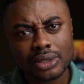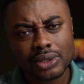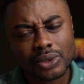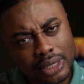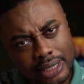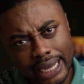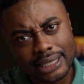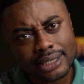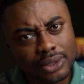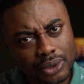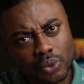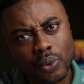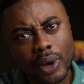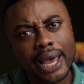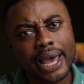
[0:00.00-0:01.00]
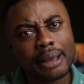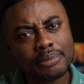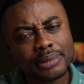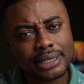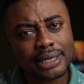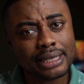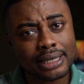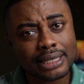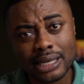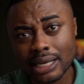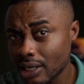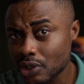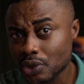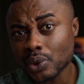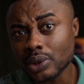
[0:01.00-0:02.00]
to get to where MTN is? And
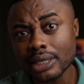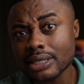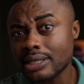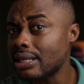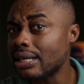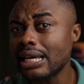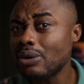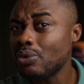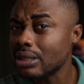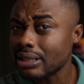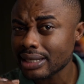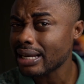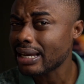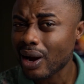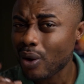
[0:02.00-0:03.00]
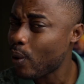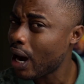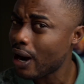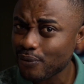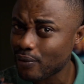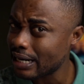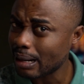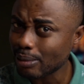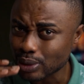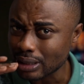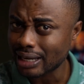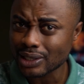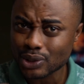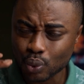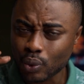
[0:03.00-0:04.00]
the truth is, it would take a while for them to
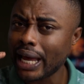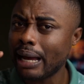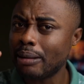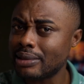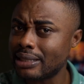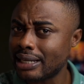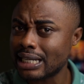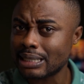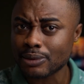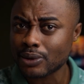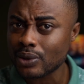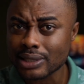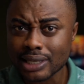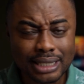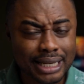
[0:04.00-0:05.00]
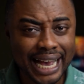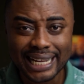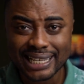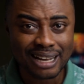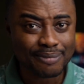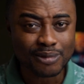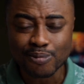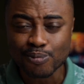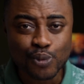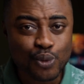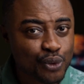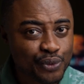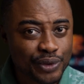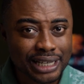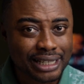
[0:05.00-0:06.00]
get to where MTN is because these guys have been
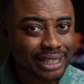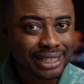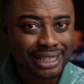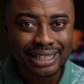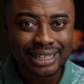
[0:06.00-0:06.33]
moving